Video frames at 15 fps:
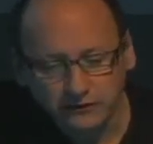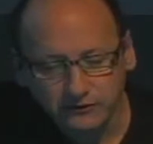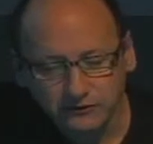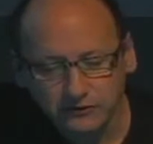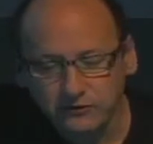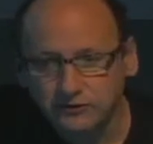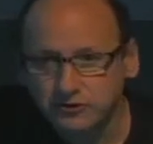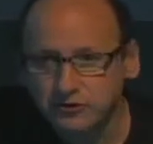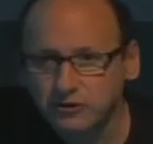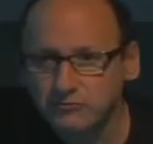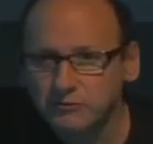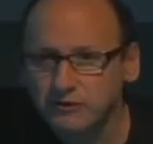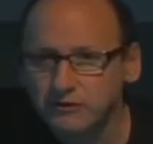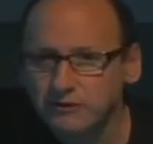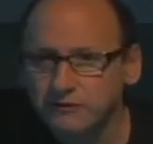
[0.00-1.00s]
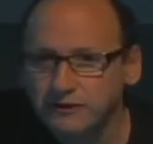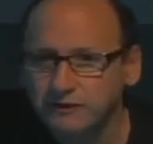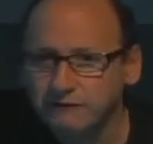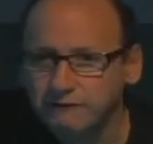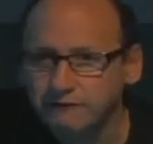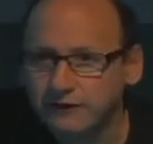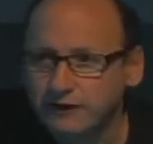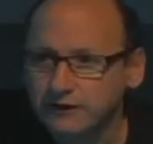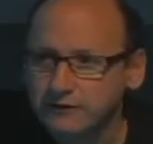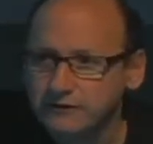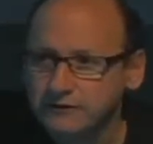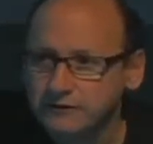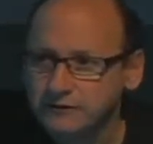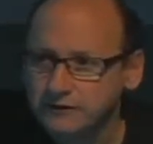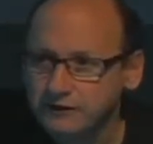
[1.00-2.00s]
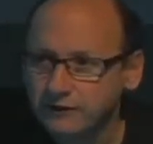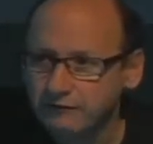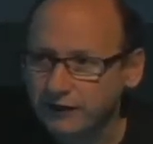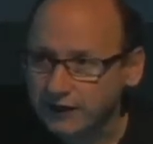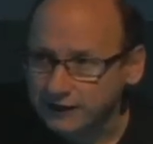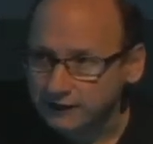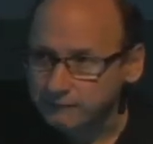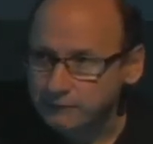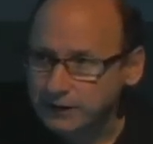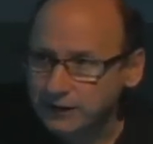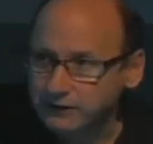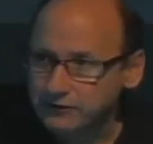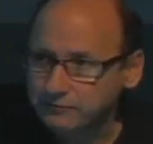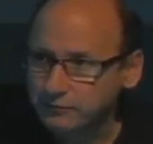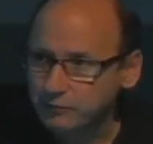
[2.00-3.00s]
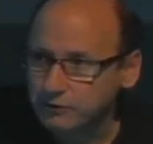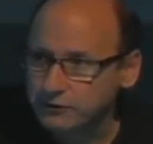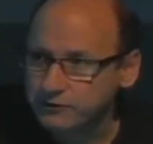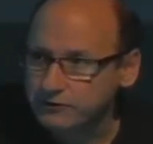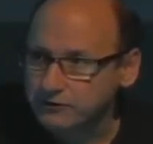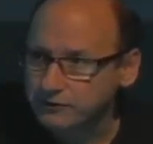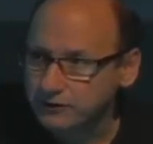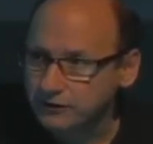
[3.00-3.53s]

to determine the effect of high-impact sports